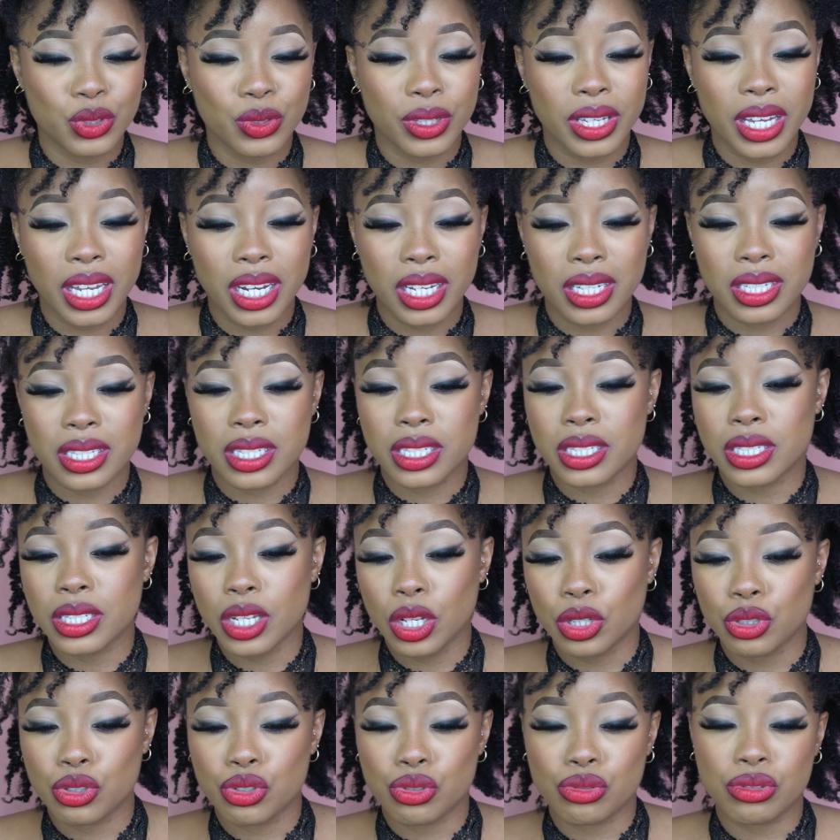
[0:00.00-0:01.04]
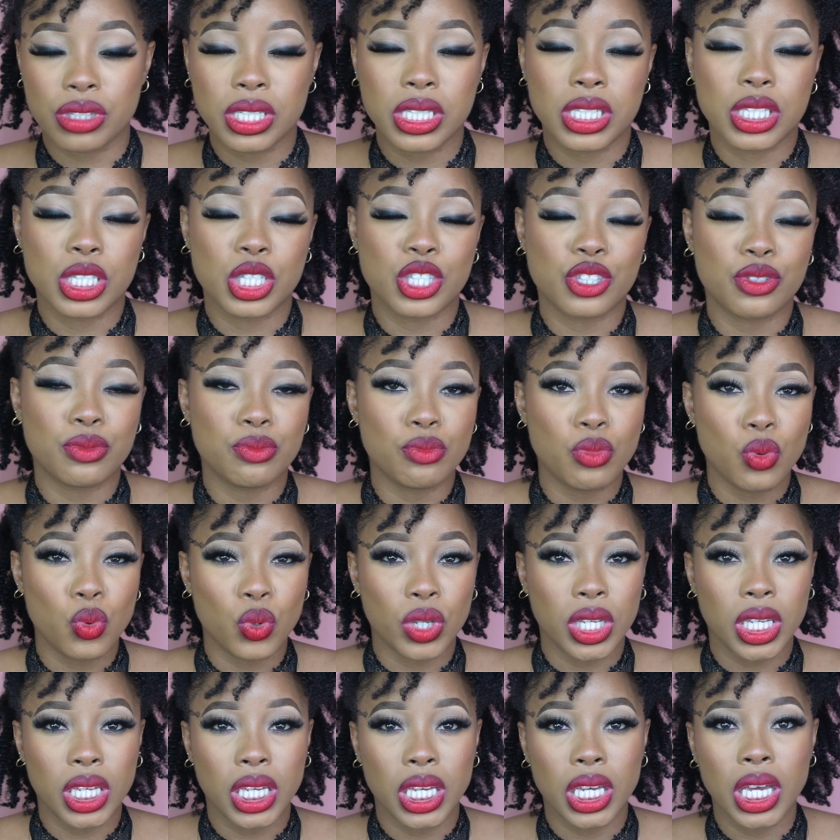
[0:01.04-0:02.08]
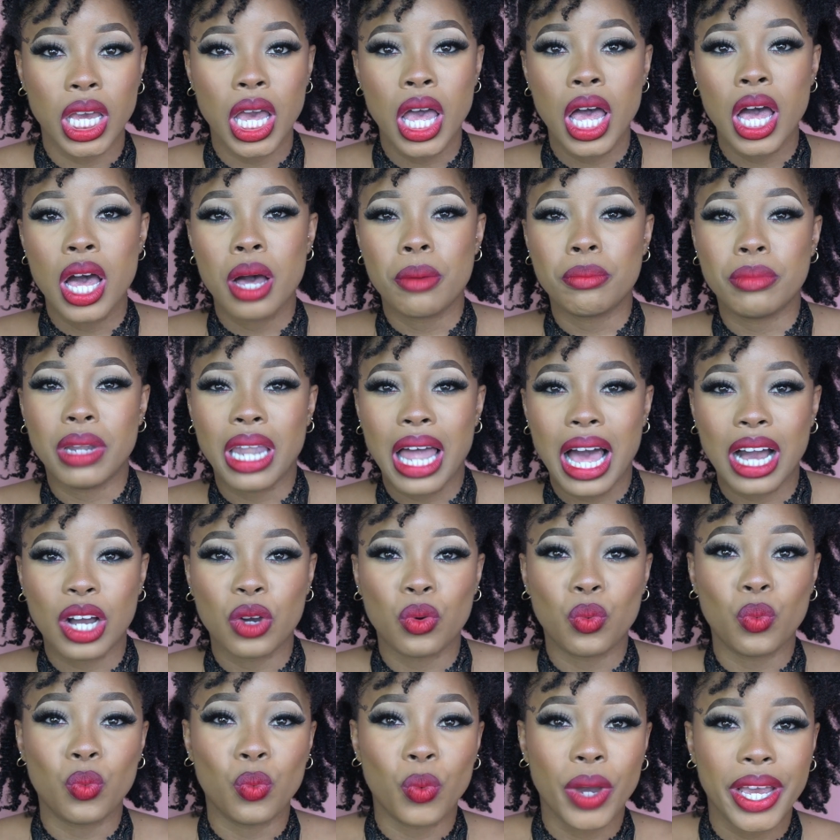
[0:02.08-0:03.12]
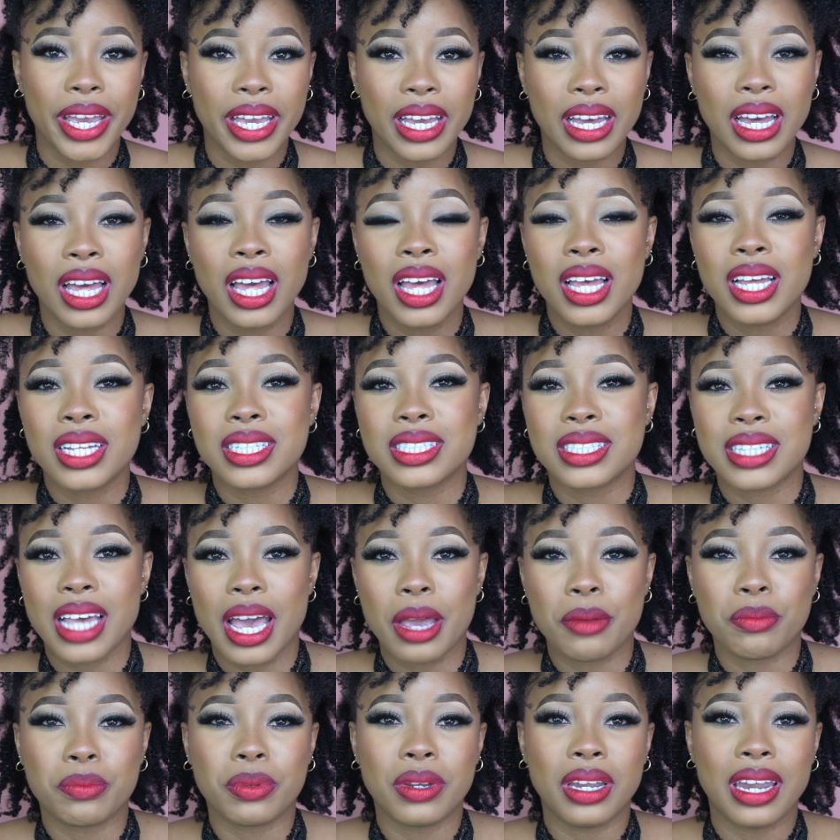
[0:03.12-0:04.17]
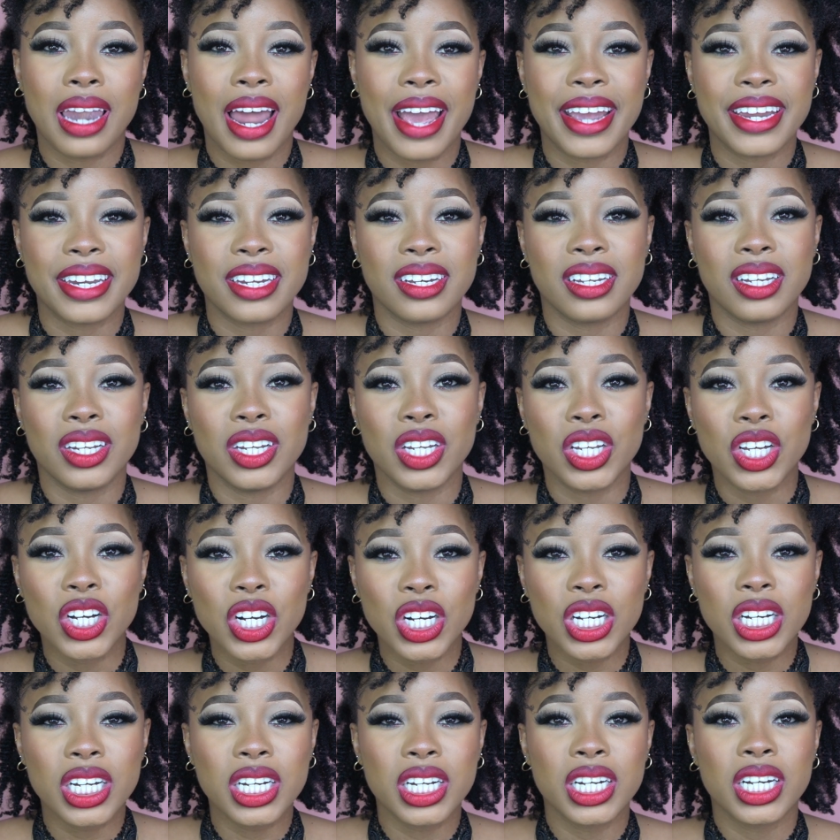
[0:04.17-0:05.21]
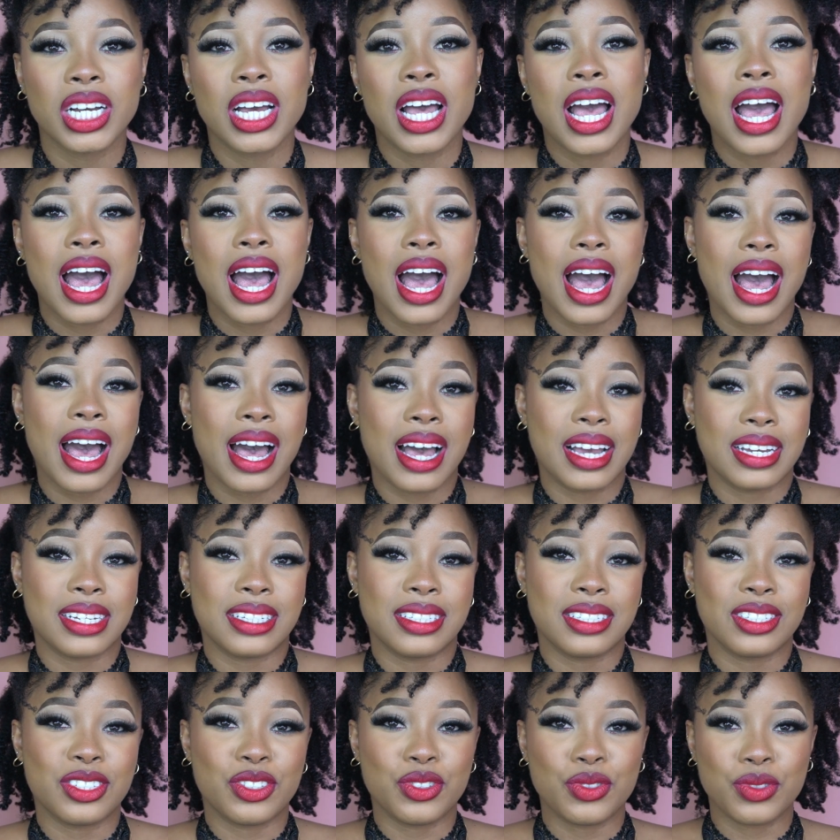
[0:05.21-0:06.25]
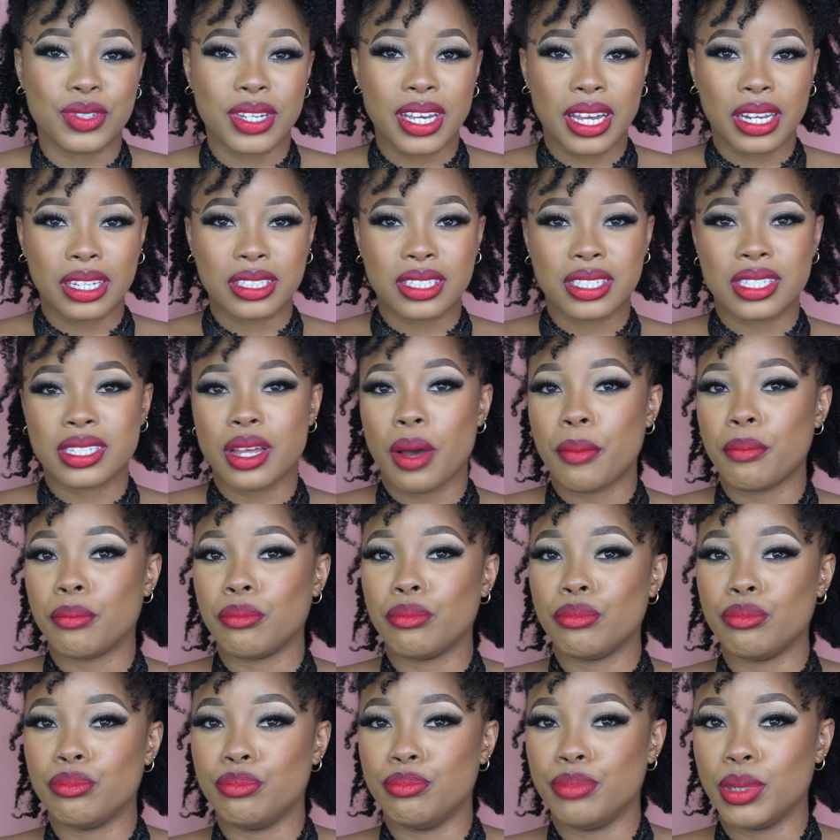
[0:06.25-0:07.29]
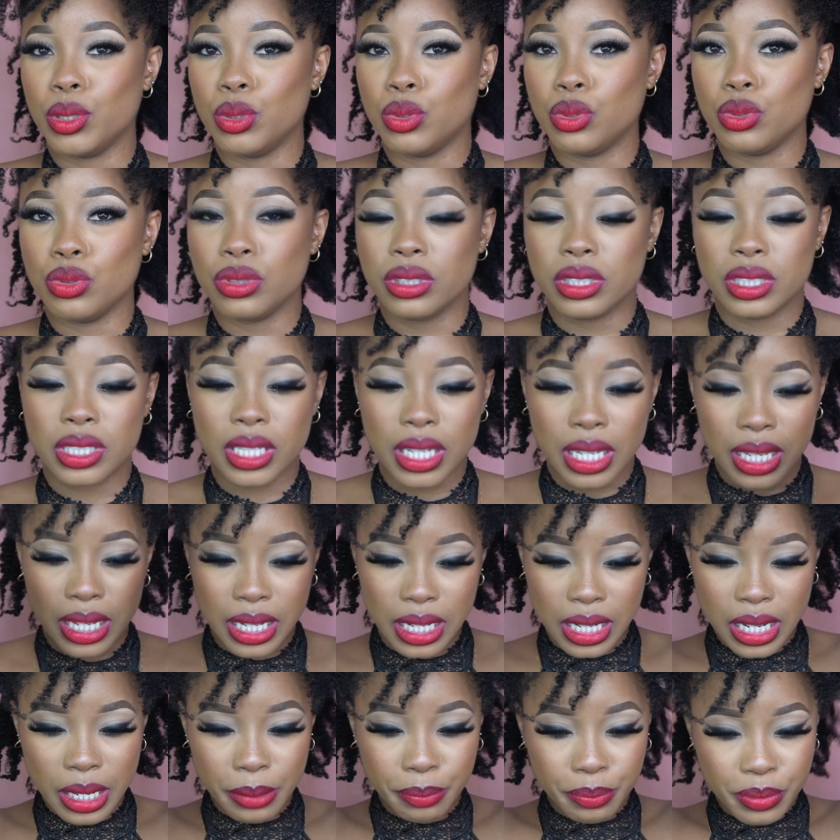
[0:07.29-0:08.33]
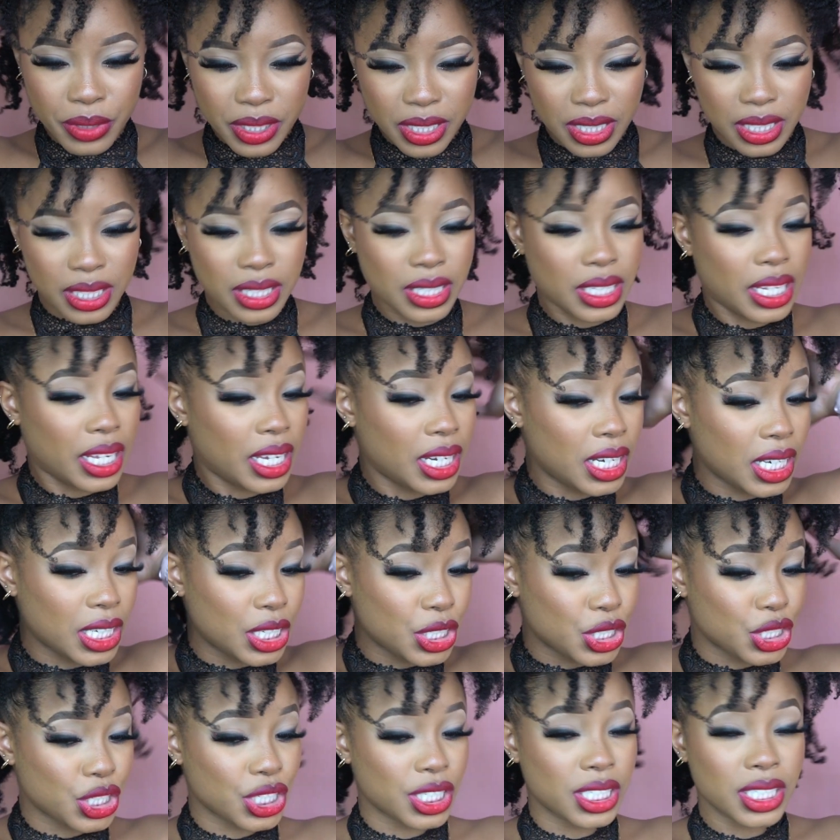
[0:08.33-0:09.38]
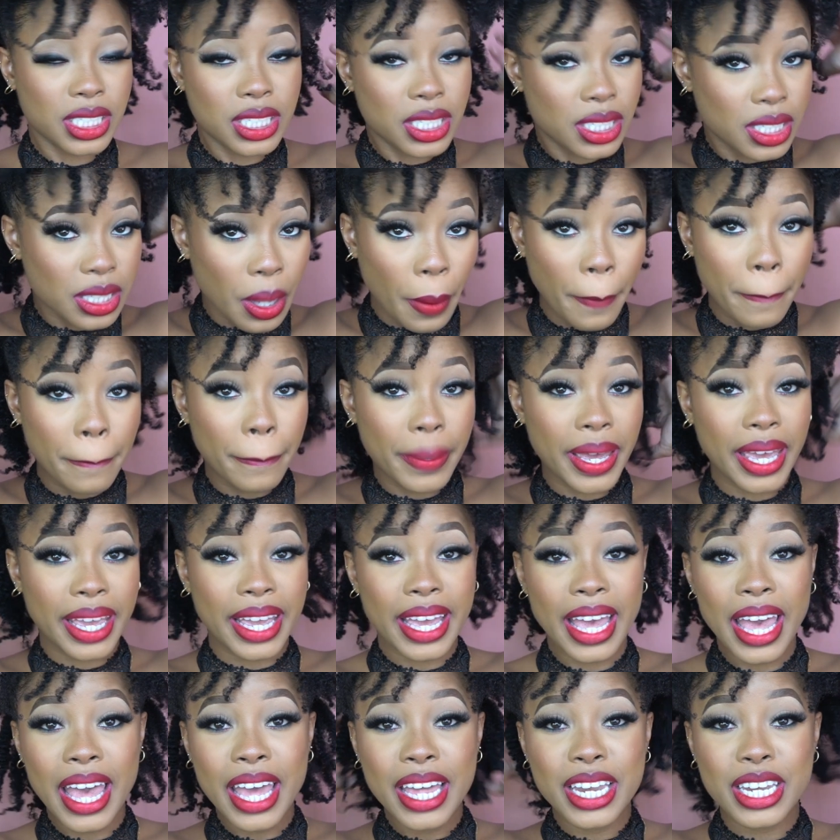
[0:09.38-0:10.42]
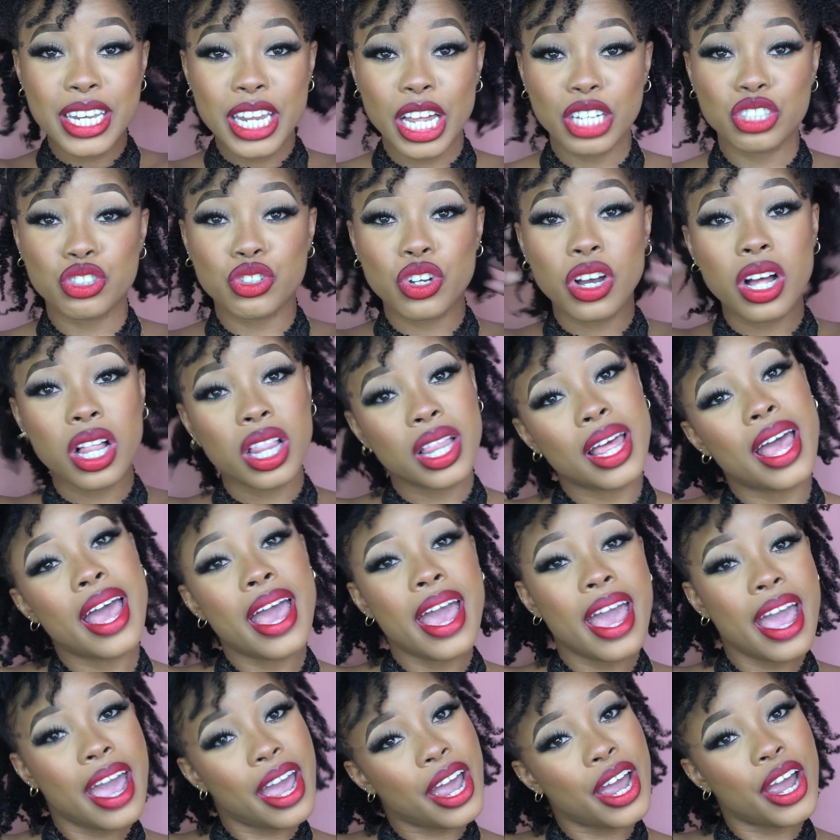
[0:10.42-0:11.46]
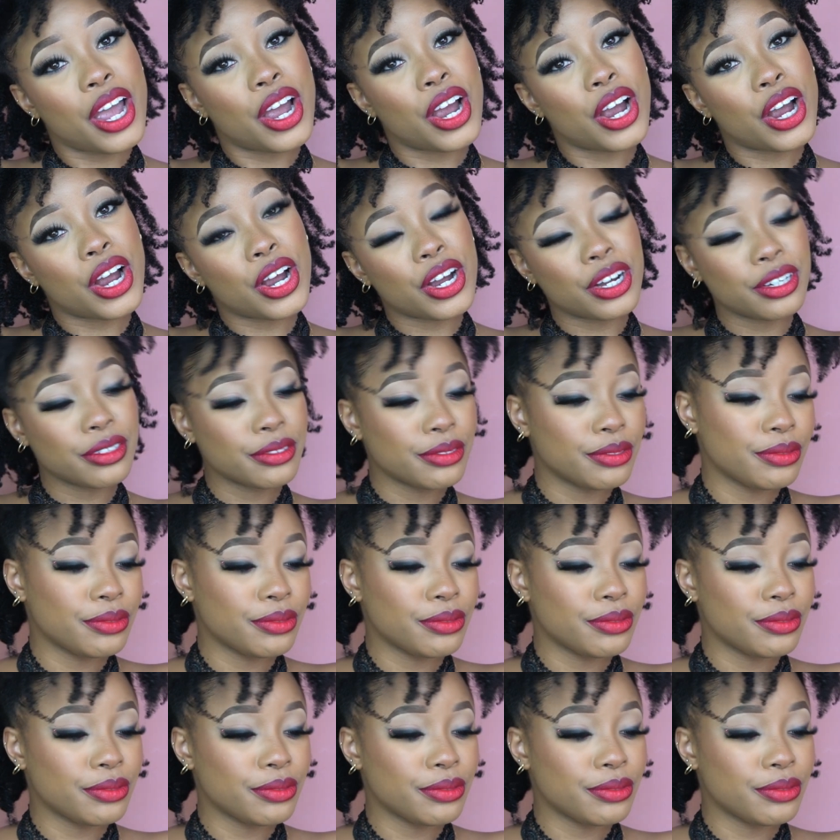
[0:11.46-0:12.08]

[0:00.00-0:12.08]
You get a sultry, smoky, black wing type liner look, and you get some bold lips in addition to some big natural hair.